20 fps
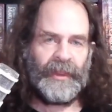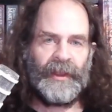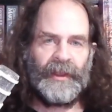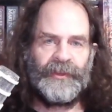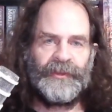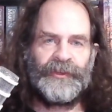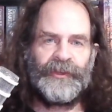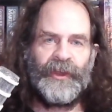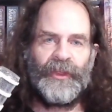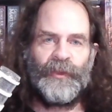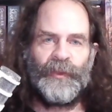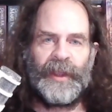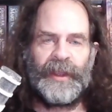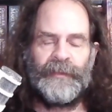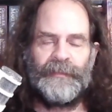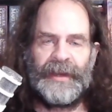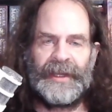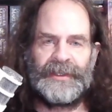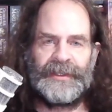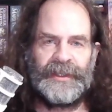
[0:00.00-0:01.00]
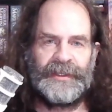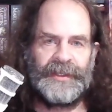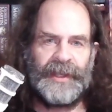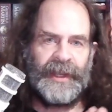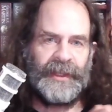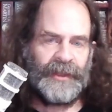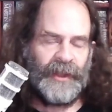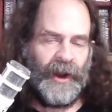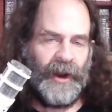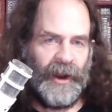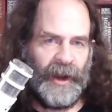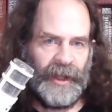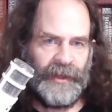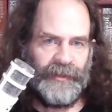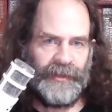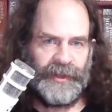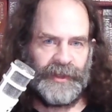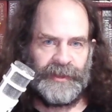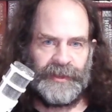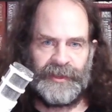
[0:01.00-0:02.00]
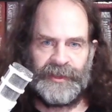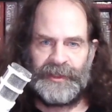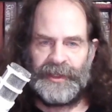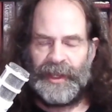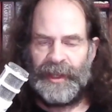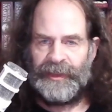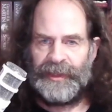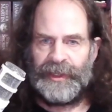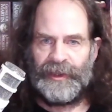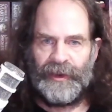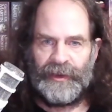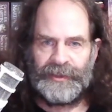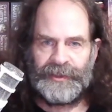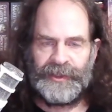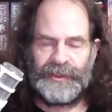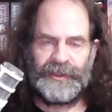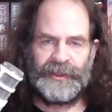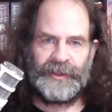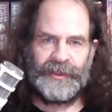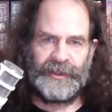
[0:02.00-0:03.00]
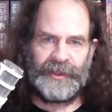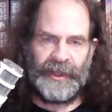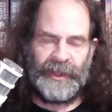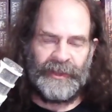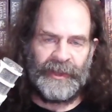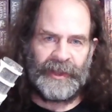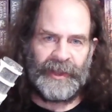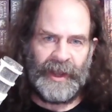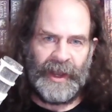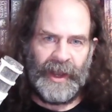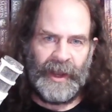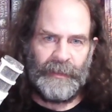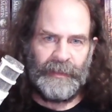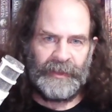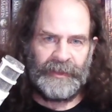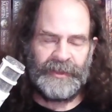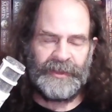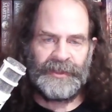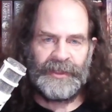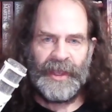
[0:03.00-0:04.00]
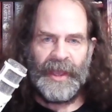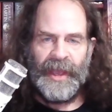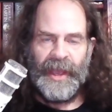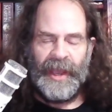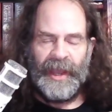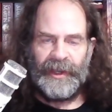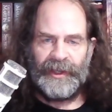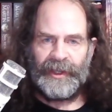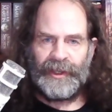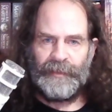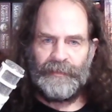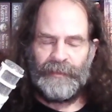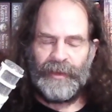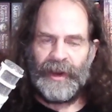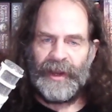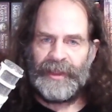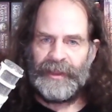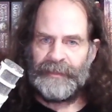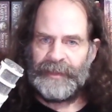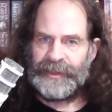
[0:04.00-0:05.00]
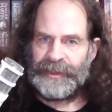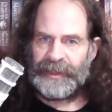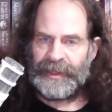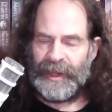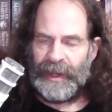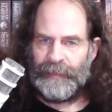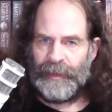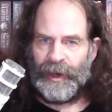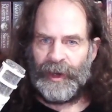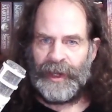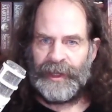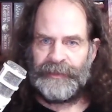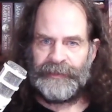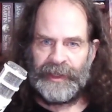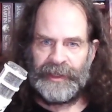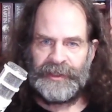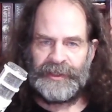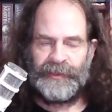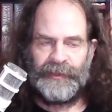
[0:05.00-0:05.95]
so that we can basically take the hydrogens and the oxygens and the carbons and combine them into carbohydrates.